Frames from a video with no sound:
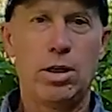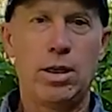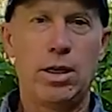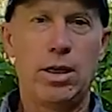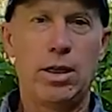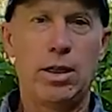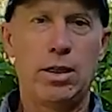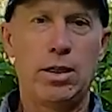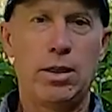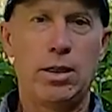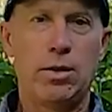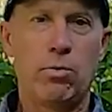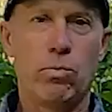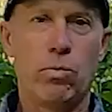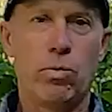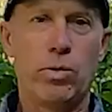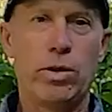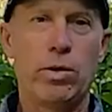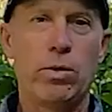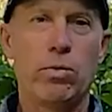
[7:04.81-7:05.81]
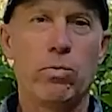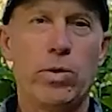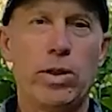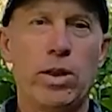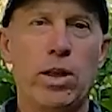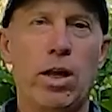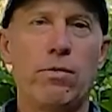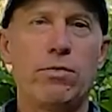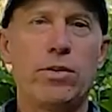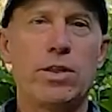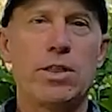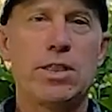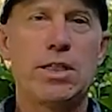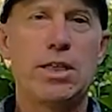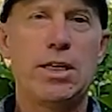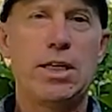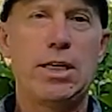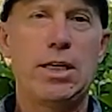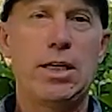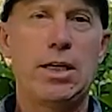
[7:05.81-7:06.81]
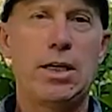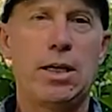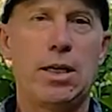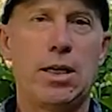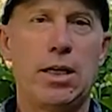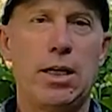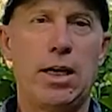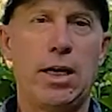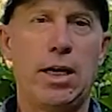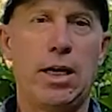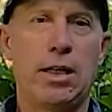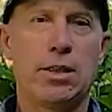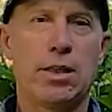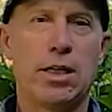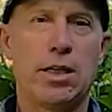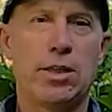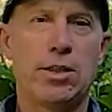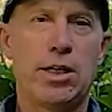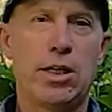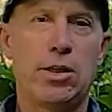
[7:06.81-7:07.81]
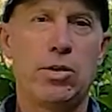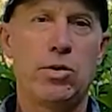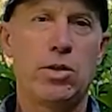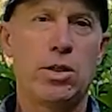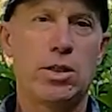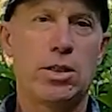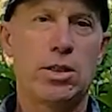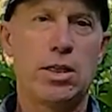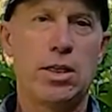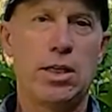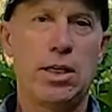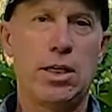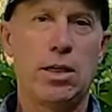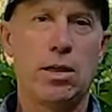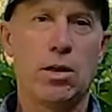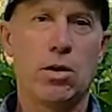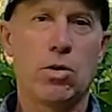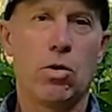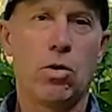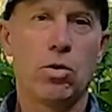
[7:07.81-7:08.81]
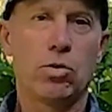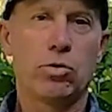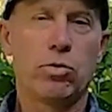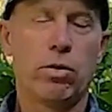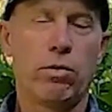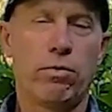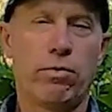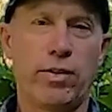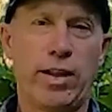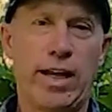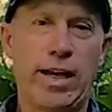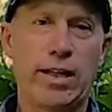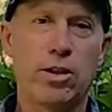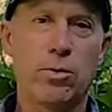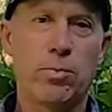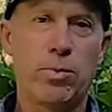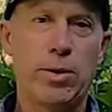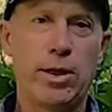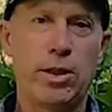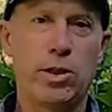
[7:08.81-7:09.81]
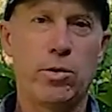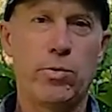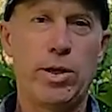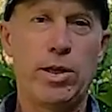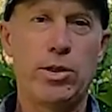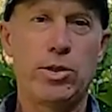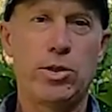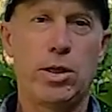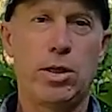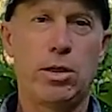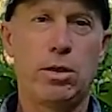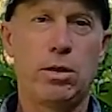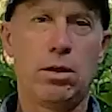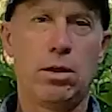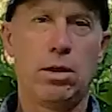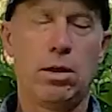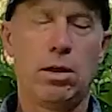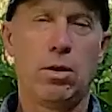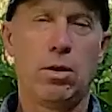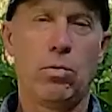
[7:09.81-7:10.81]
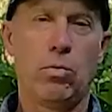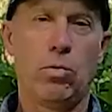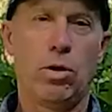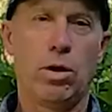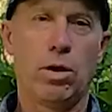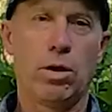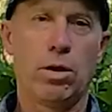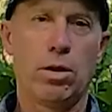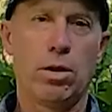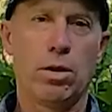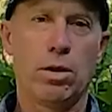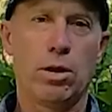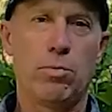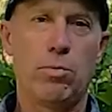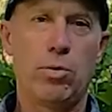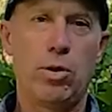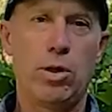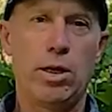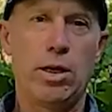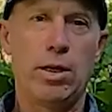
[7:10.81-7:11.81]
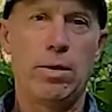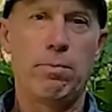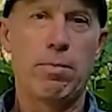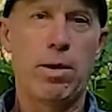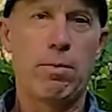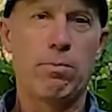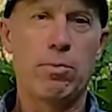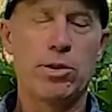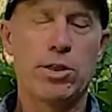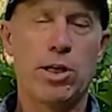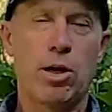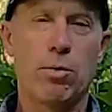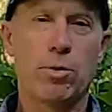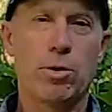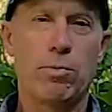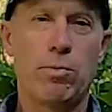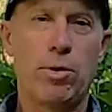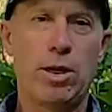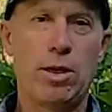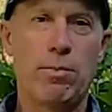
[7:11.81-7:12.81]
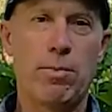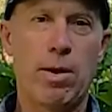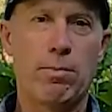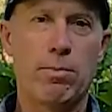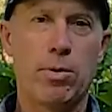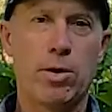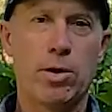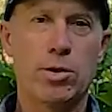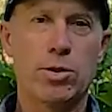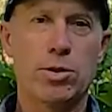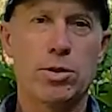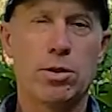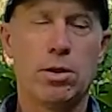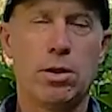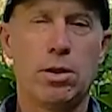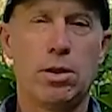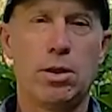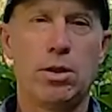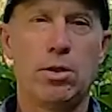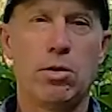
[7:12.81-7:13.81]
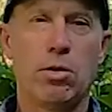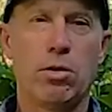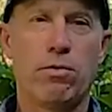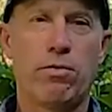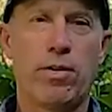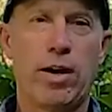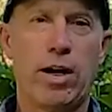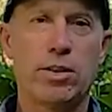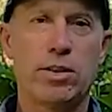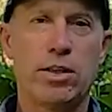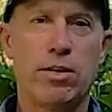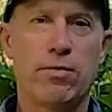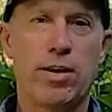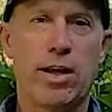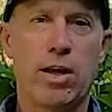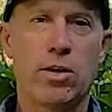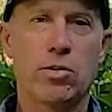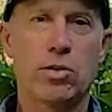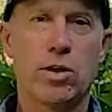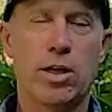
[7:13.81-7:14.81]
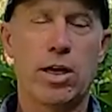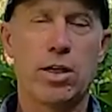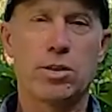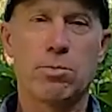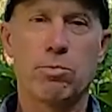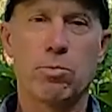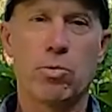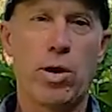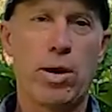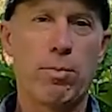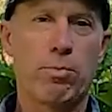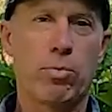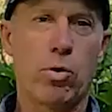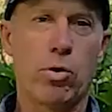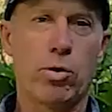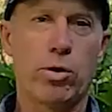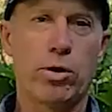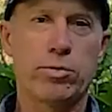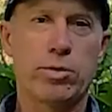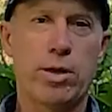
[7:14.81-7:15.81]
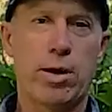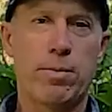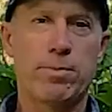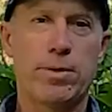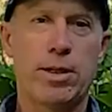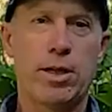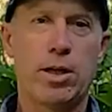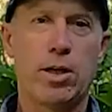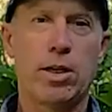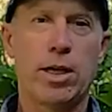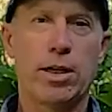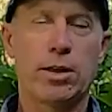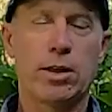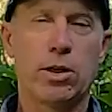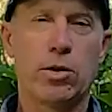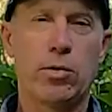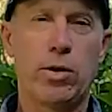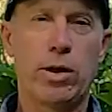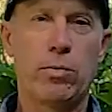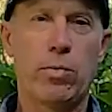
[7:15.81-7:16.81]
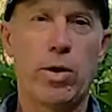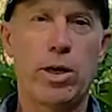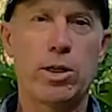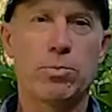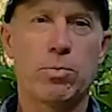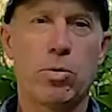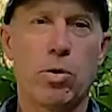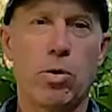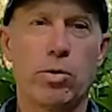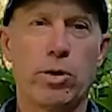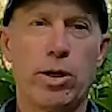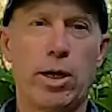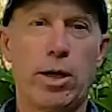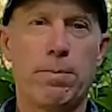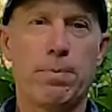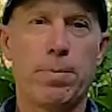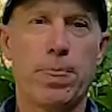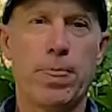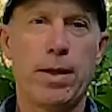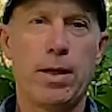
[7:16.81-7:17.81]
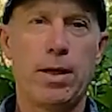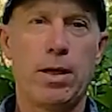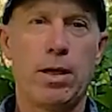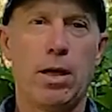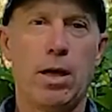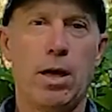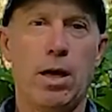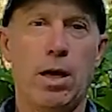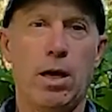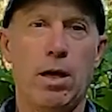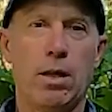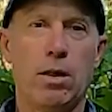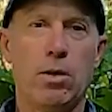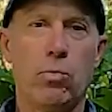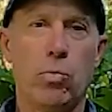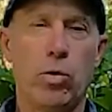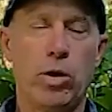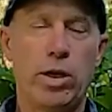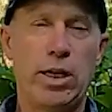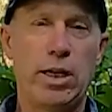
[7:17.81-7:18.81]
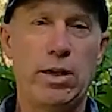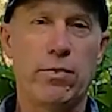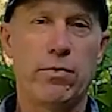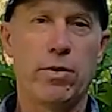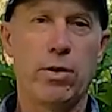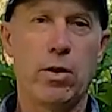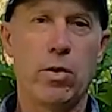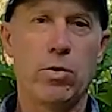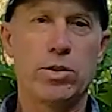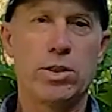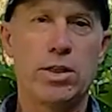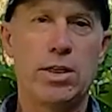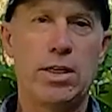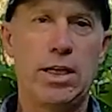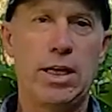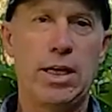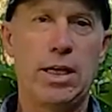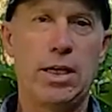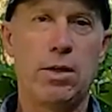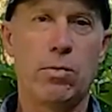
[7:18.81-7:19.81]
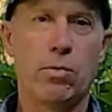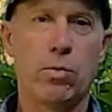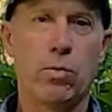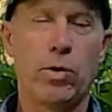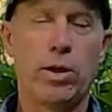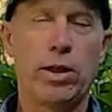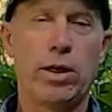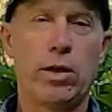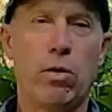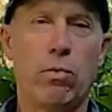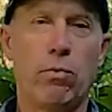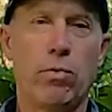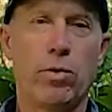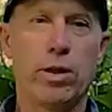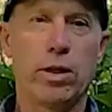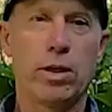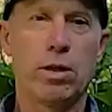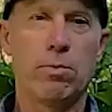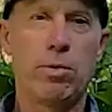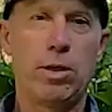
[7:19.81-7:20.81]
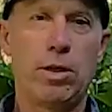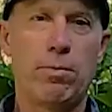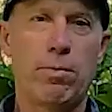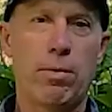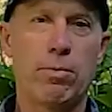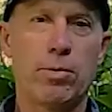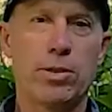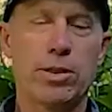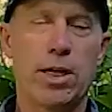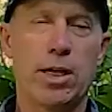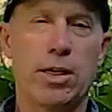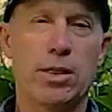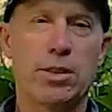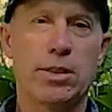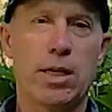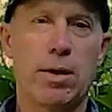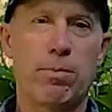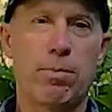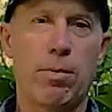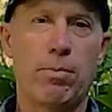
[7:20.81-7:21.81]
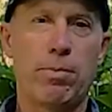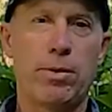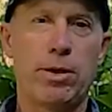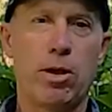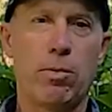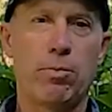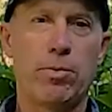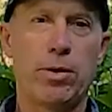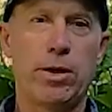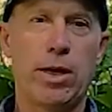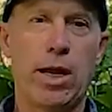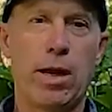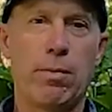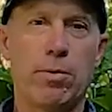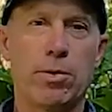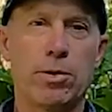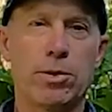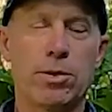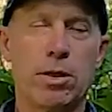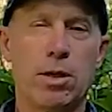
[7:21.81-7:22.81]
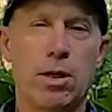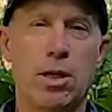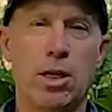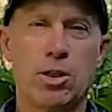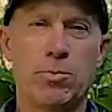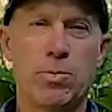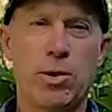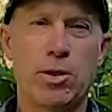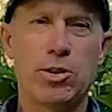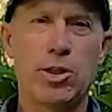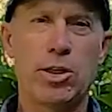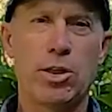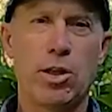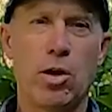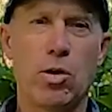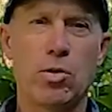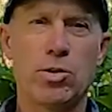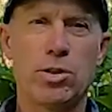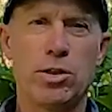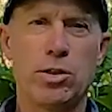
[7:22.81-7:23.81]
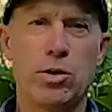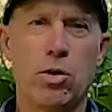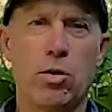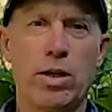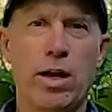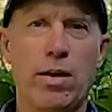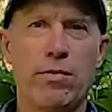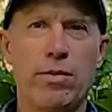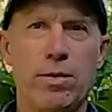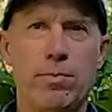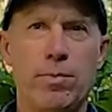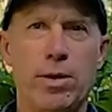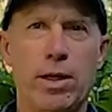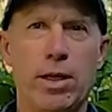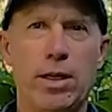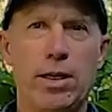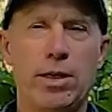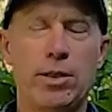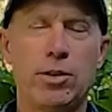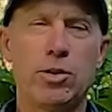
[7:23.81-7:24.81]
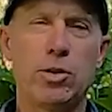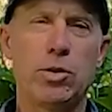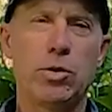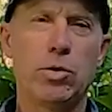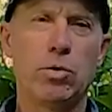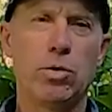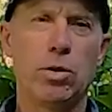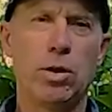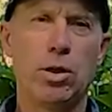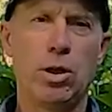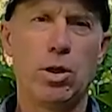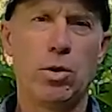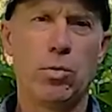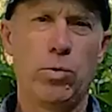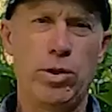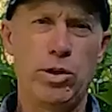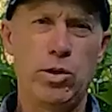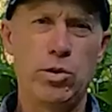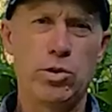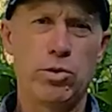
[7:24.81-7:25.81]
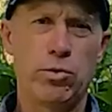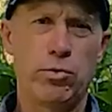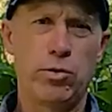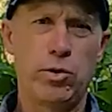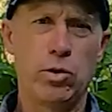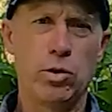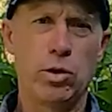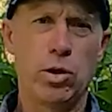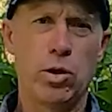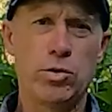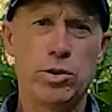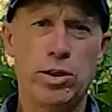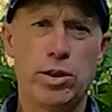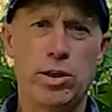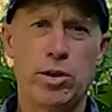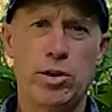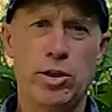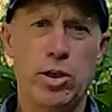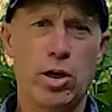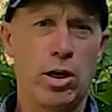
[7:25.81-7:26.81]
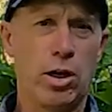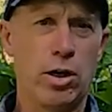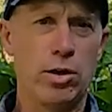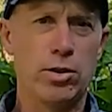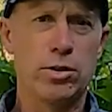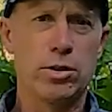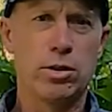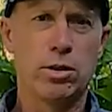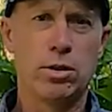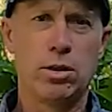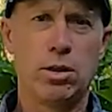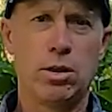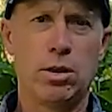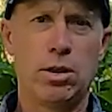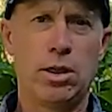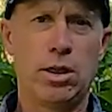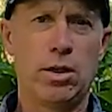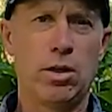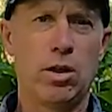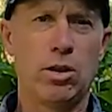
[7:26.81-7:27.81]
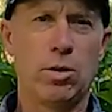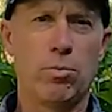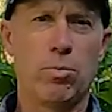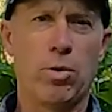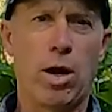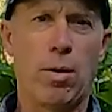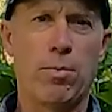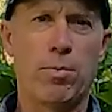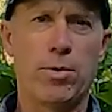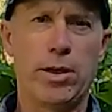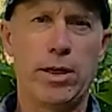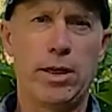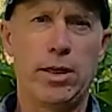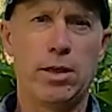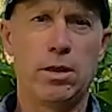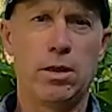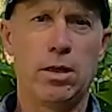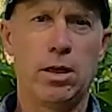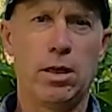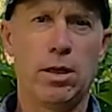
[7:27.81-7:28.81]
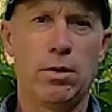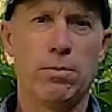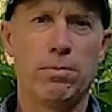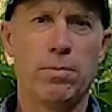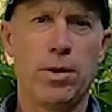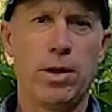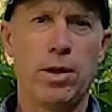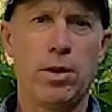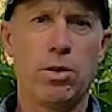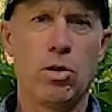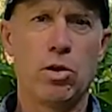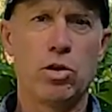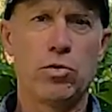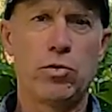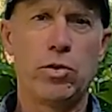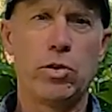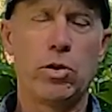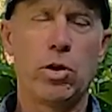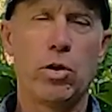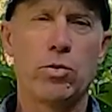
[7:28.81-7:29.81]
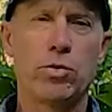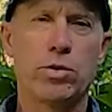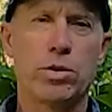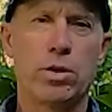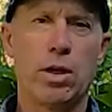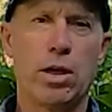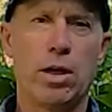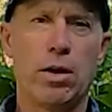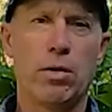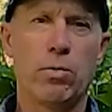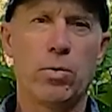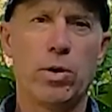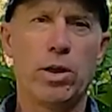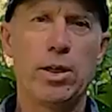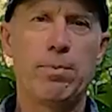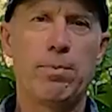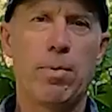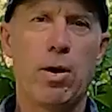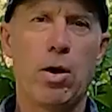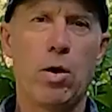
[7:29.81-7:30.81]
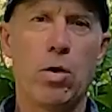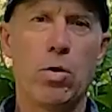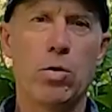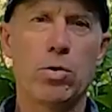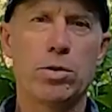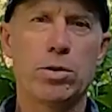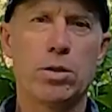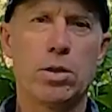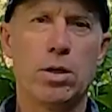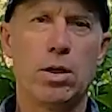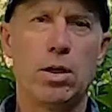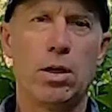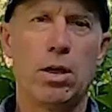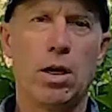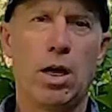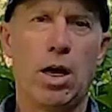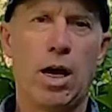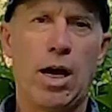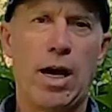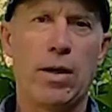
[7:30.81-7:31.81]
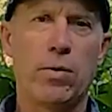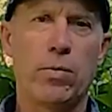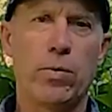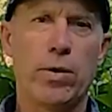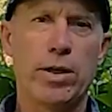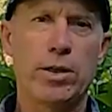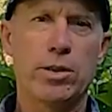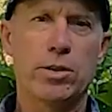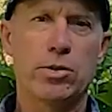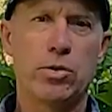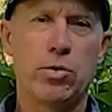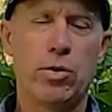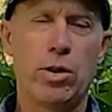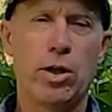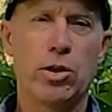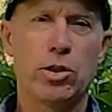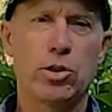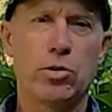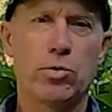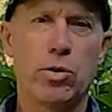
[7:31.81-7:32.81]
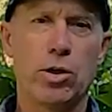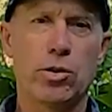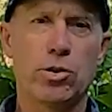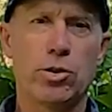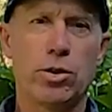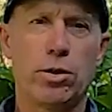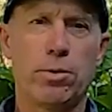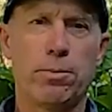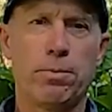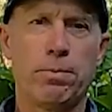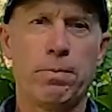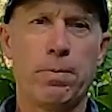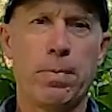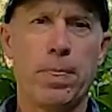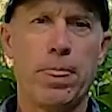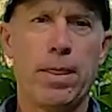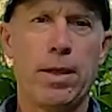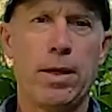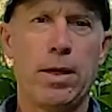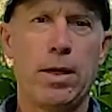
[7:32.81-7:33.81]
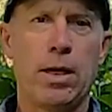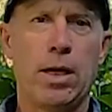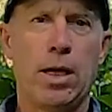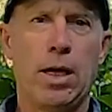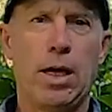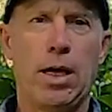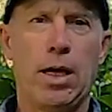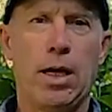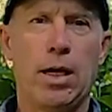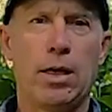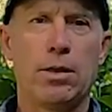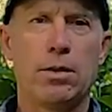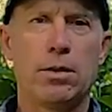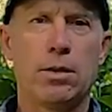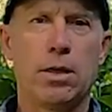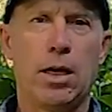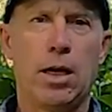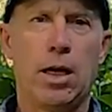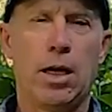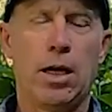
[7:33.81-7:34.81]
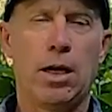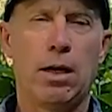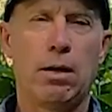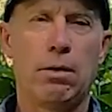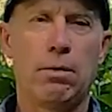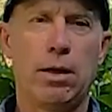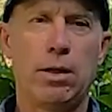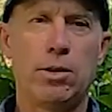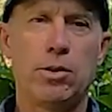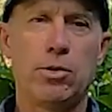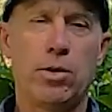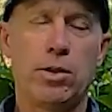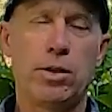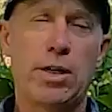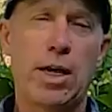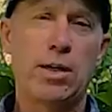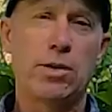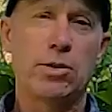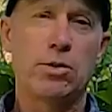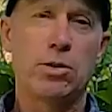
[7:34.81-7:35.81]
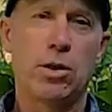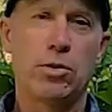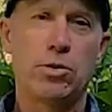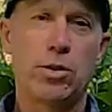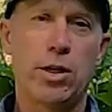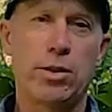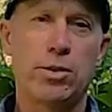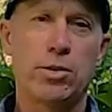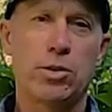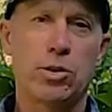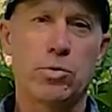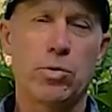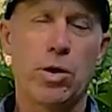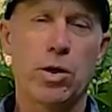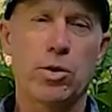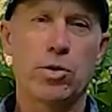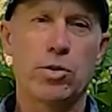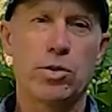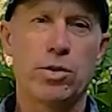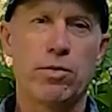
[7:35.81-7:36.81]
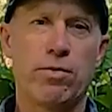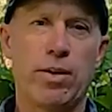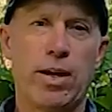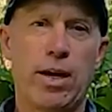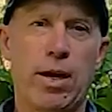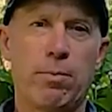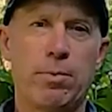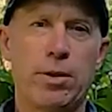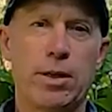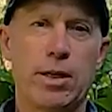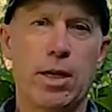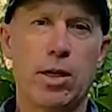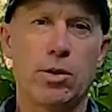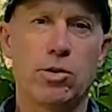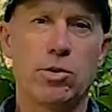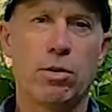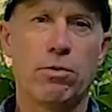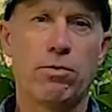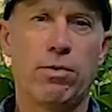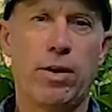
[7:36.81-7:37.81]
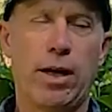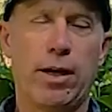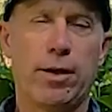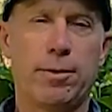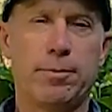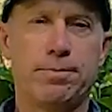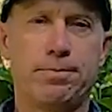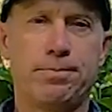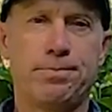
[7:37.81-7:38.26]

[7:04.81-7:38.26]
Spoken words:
We'd love to see and continue to see a culture of philanthropy in the region, where the community members help community members. The Fire Safe Council has some great programs up there, like the Green Waste Program, the wood heat for those in need, and we're really hopeful that community members kind of step up and help their neighbors, especially those that don't have the ability to reduce the fuel loads in their yards and on their property. Those fuel loads really pose a high risk to their structure and to adjacent structures if they happen to catch on fire.